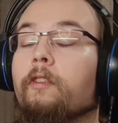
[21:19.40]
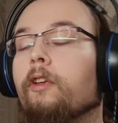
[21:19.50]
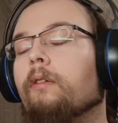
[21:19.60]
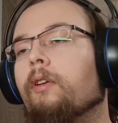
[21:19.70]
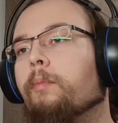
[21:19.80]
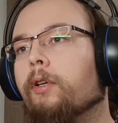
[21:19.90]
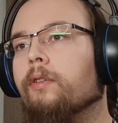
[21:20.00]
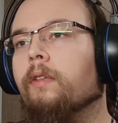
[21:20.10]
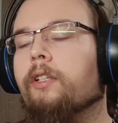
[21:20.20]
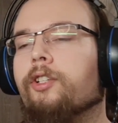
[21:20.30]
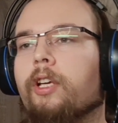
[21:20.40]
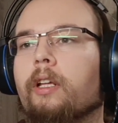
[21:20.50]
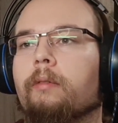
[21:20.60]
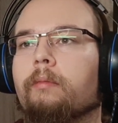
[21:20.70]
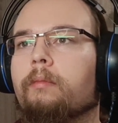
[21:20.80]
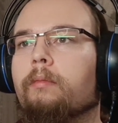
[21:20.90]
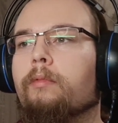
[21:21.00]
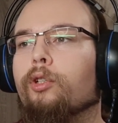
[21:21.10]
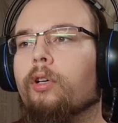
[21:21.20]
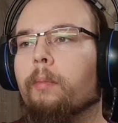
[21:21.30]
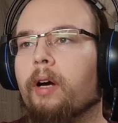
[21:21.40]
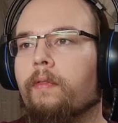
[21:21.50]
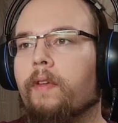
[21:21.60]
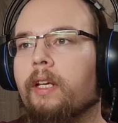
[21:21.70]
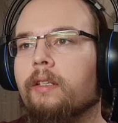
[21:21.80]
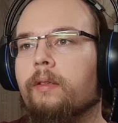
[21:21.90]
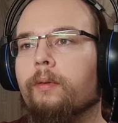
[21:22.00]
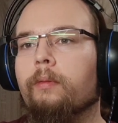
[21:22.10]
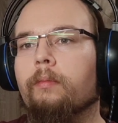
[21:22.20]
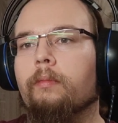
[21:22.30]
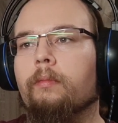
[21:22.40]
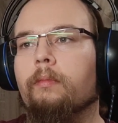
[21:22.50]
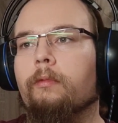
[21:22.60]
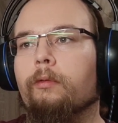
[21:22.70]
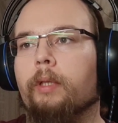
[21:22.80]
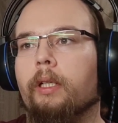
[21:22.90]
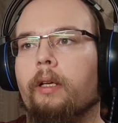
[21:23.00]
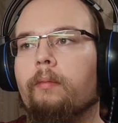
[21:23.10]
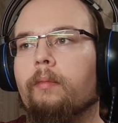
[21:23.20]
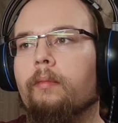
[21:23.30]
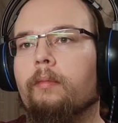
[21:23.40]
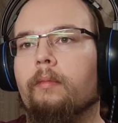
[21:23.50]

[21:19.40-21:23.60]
The only person that she can talk about things to, really.